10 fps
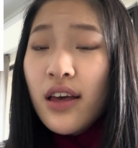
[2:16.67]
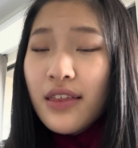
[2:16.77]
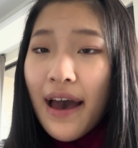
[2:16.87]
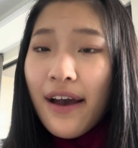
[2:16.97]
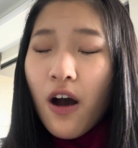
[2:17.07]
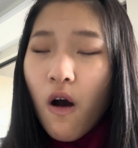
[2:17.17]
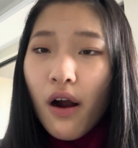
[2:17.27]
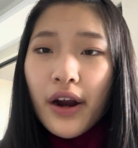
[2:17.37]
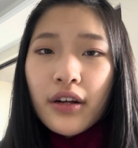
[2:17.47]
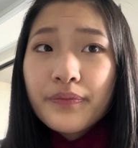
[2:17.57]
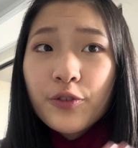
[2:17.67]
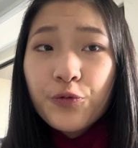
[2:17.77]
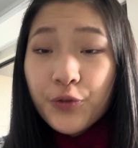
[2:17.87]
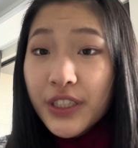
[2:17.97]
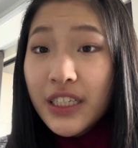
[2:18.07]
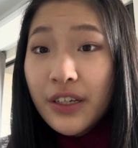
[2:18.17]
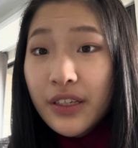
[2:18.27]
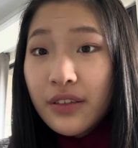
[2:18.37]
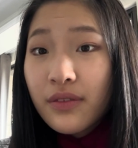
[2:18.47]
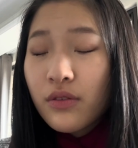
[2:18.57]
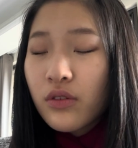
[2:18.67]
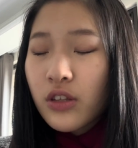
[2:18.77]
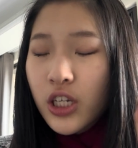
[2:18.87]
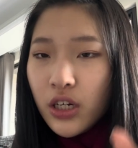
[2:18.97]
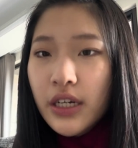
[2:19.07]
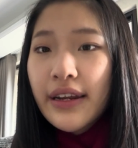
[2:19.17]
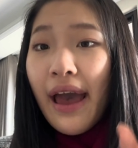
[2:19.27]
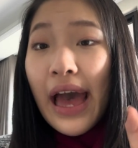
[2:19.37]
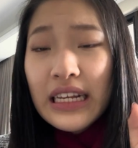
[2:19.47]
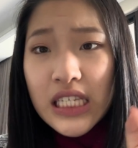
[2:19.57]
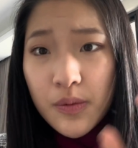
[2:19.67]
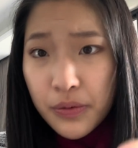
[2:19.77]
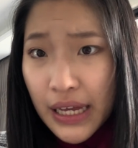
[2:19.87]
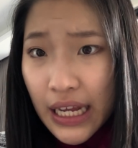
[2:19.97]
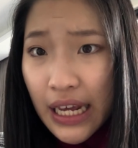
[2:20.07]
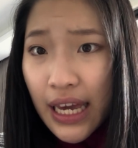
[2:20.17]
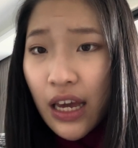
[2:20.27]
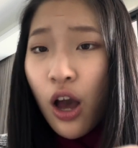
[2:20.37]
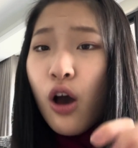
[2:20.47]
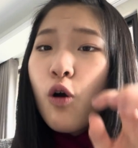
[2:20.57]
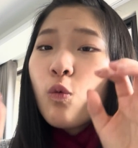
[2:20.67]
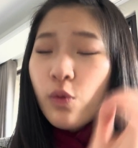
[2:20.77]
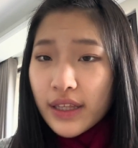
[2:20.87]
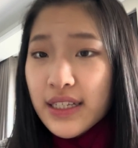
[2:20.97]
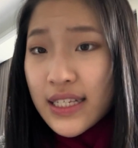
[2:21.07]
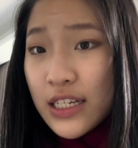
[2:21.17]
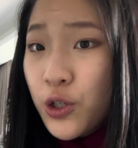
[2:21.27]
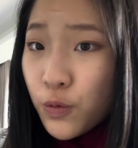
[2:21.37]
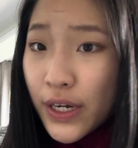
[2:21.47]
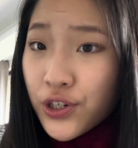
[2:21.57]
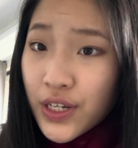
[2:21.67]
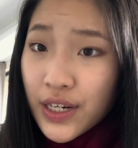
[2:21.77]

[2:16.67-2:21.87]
that are really good at explaining what the situation